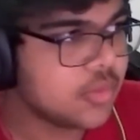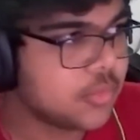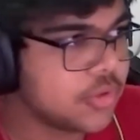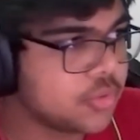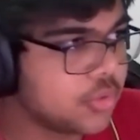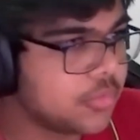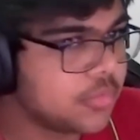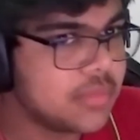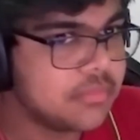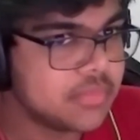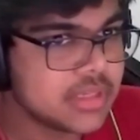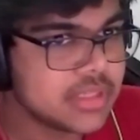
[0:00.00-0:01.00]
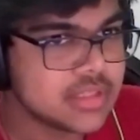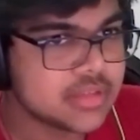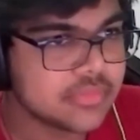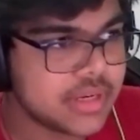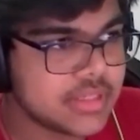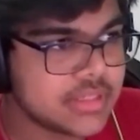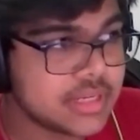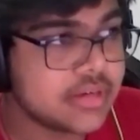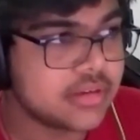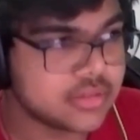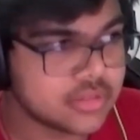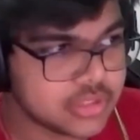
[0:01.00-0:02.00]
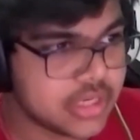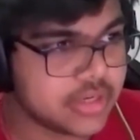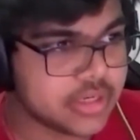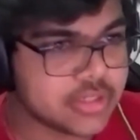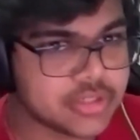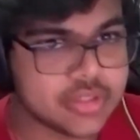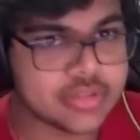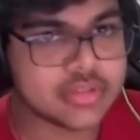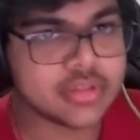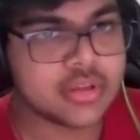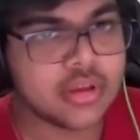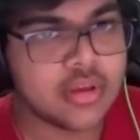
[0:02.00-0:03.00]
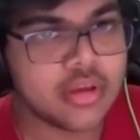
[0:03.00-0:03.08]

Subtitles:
what Gourmet means when he said generations.